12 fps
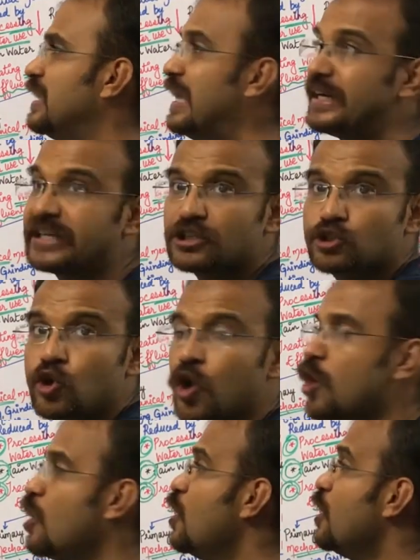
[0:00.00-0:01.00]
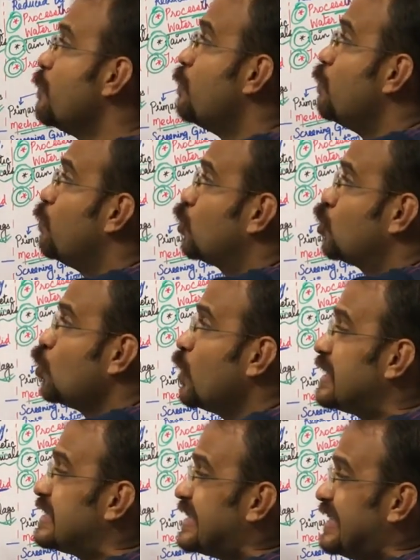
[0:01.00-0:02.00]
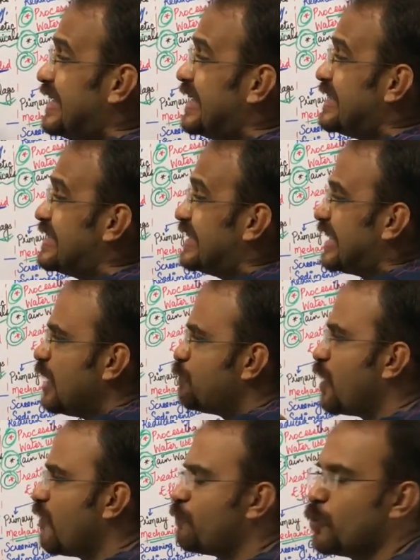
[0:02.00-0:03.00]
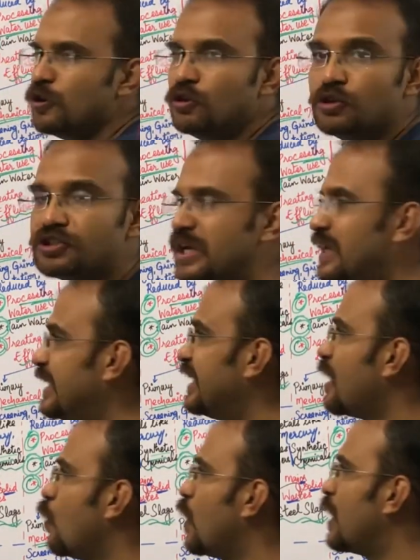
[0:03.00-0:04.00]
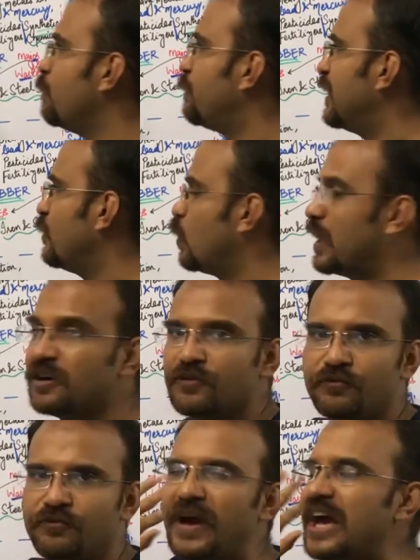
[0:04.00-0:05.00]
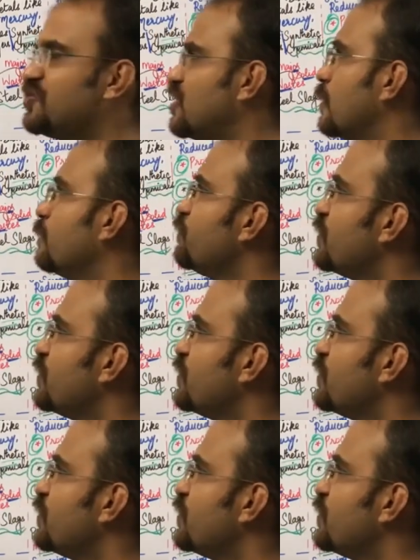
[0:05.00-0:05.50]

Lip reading: Let us go towards each type of pollution in a one by one fashion.